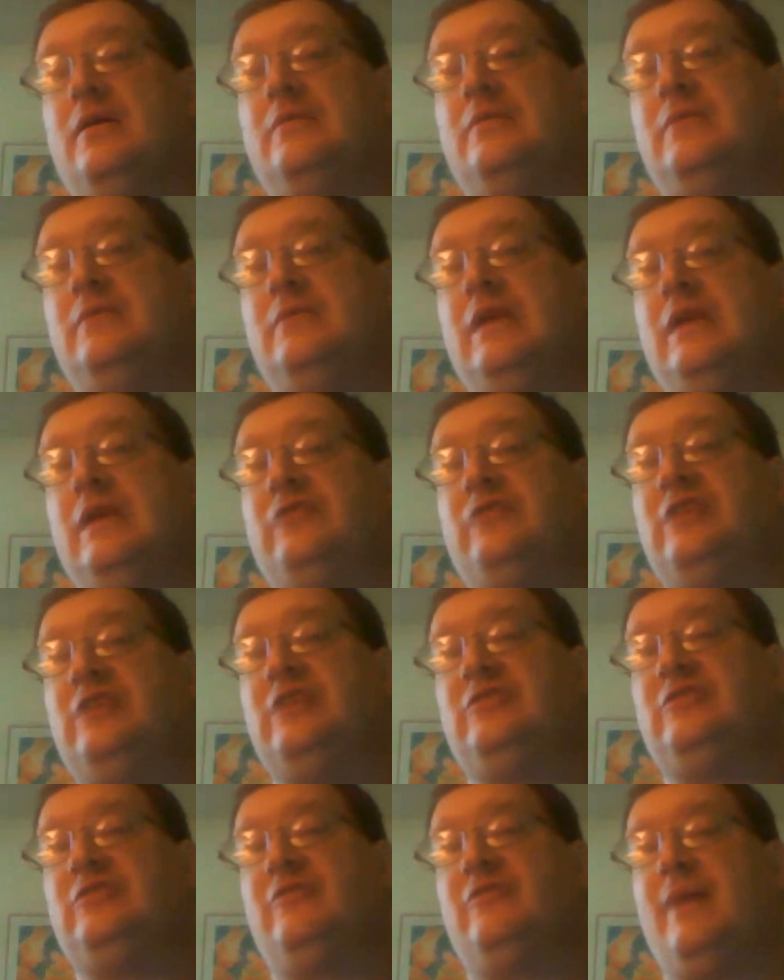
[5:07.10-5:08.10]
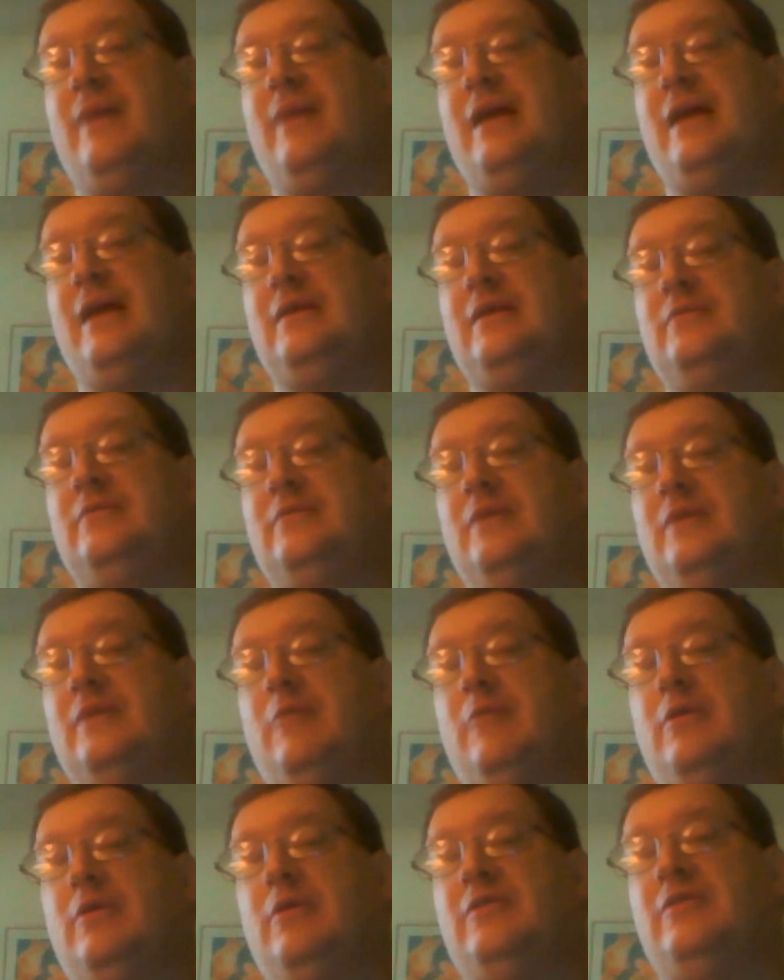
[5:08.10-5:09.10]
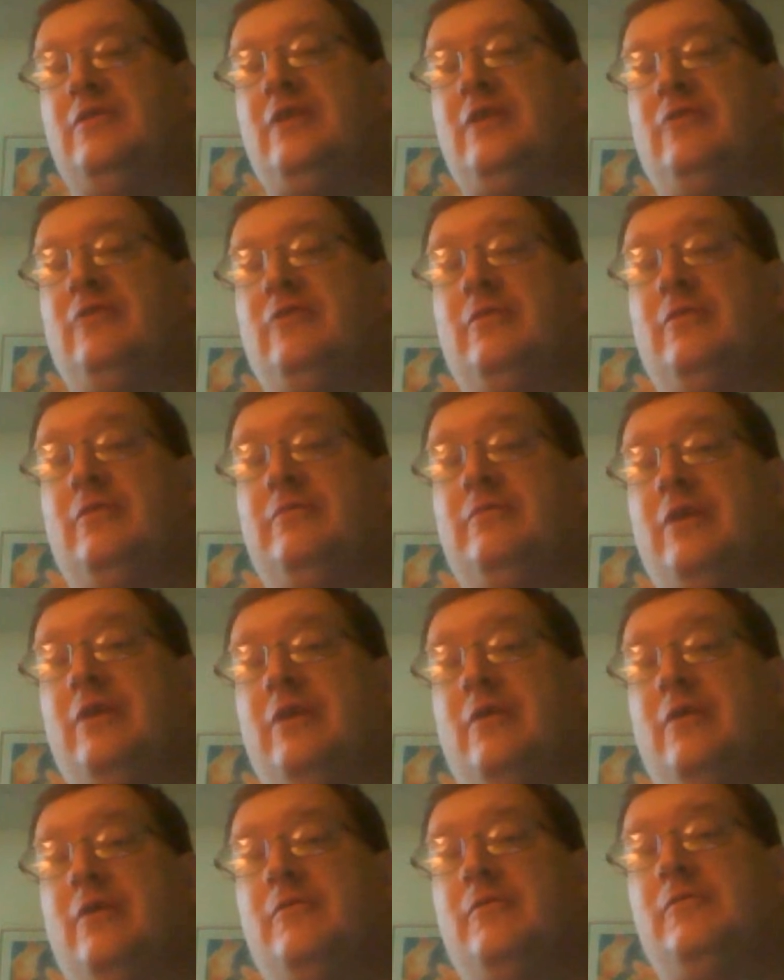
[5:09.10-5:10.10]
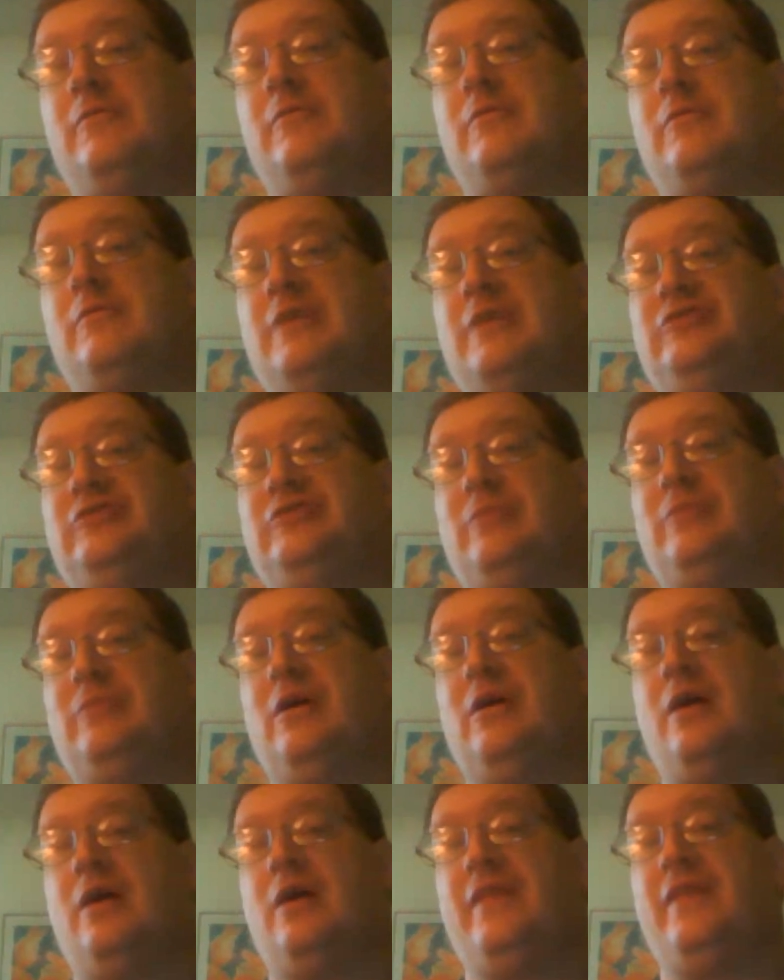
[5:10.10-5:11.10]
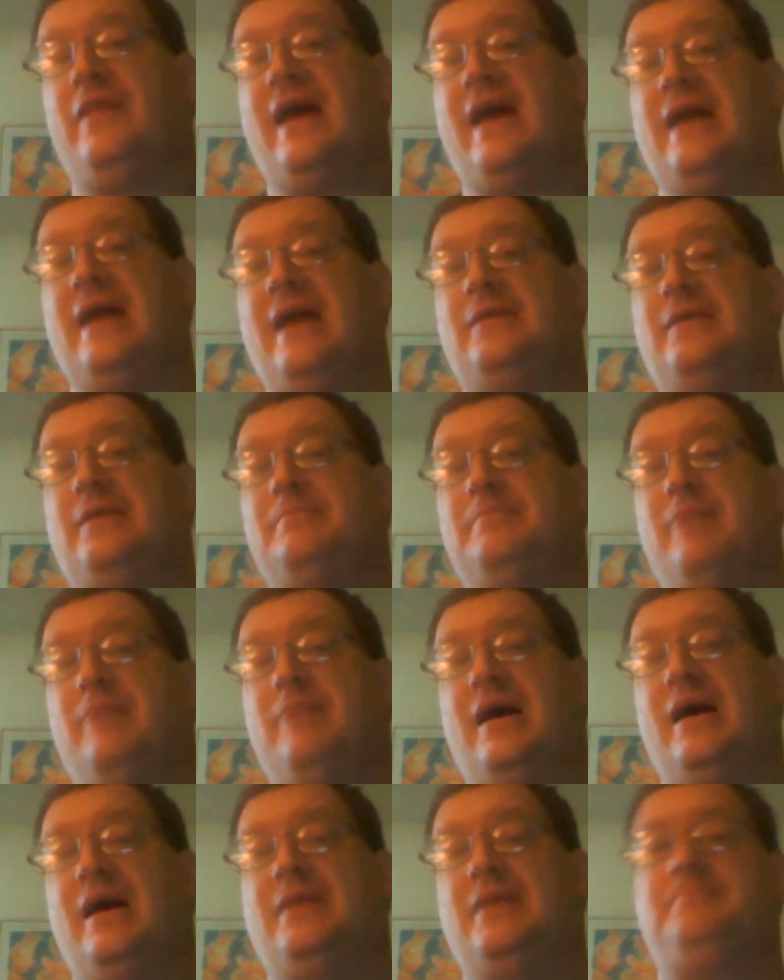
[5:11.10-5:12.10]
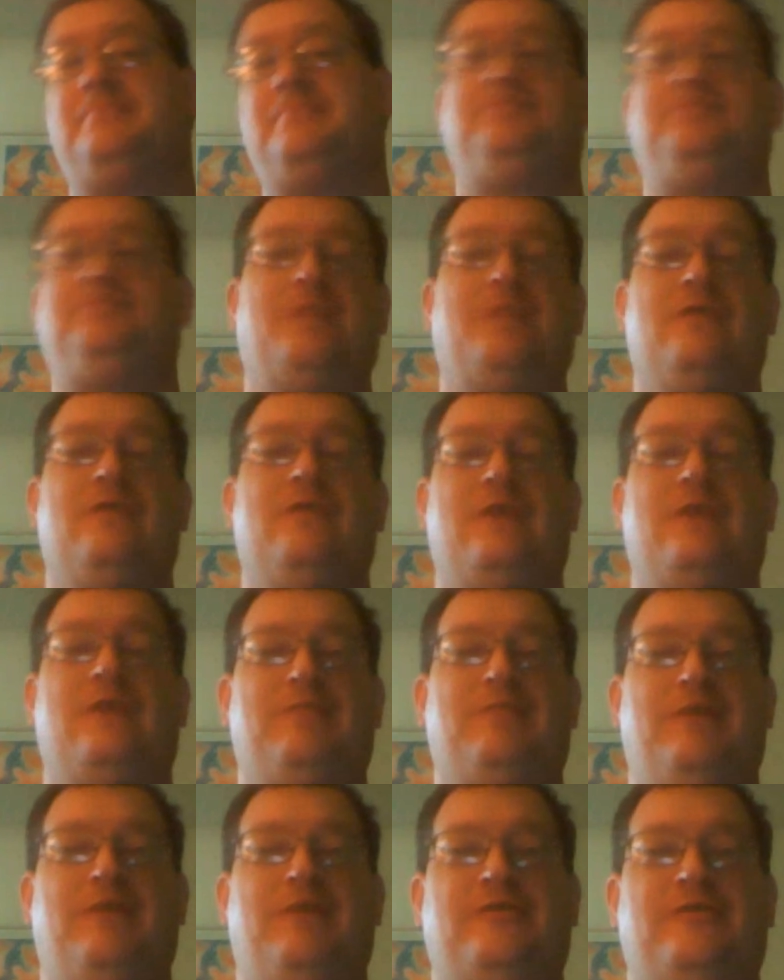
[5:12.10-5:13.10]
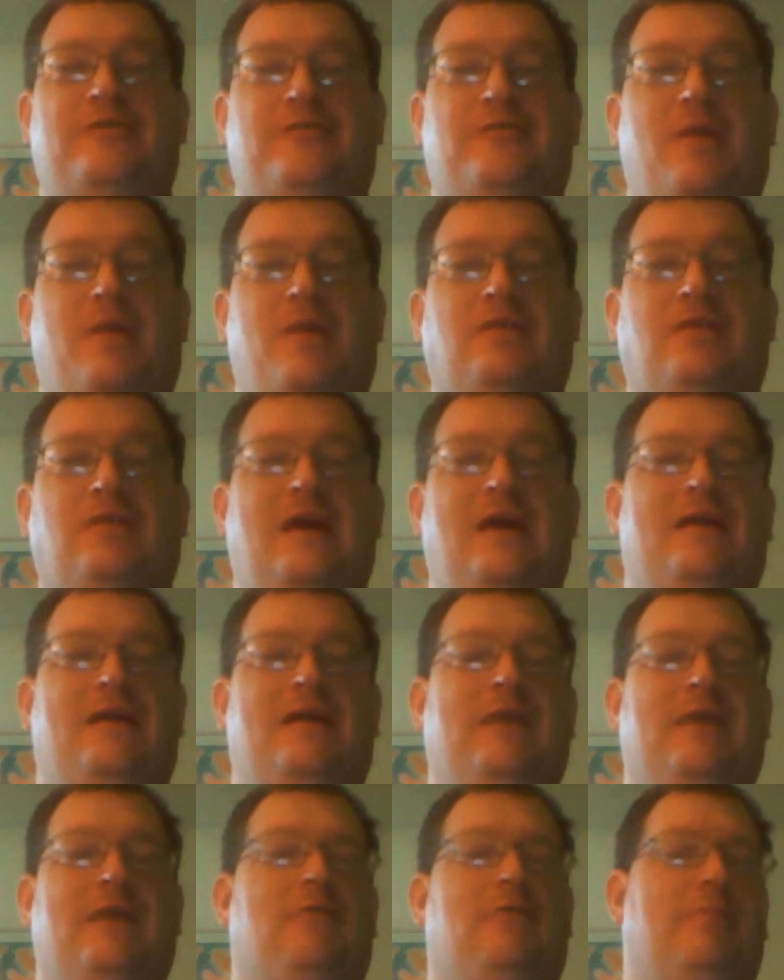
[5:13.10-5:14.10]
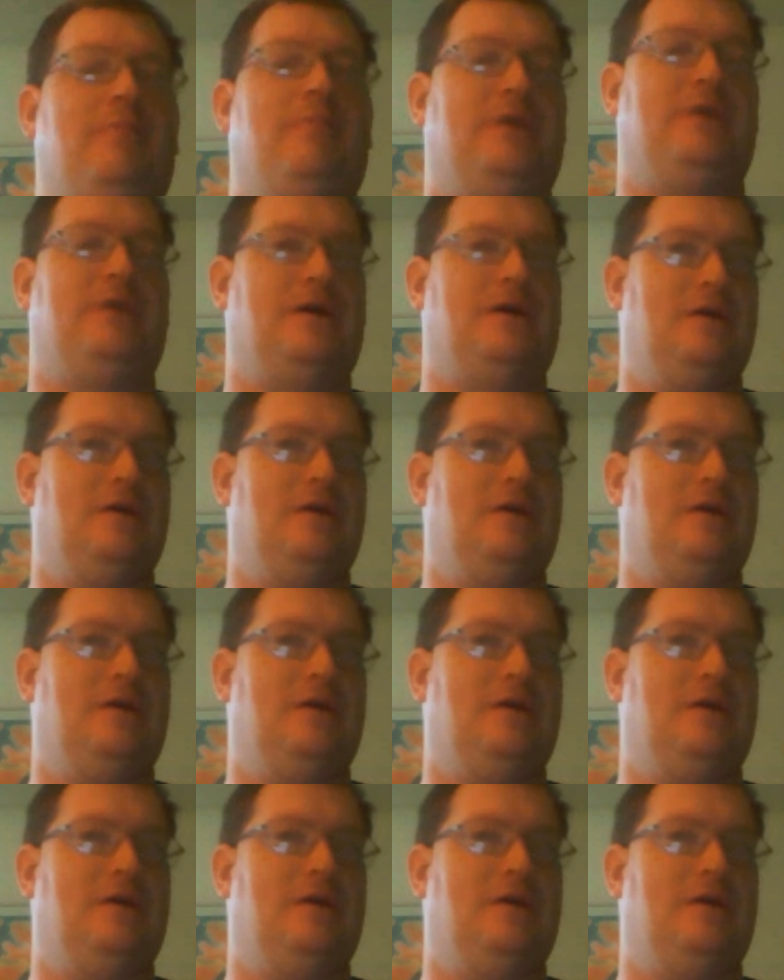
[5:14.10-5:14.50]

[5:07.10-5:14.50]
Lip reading: English teacher of mine at Warren Central, so question mark on that. But this takes place in a small town. I grew up in a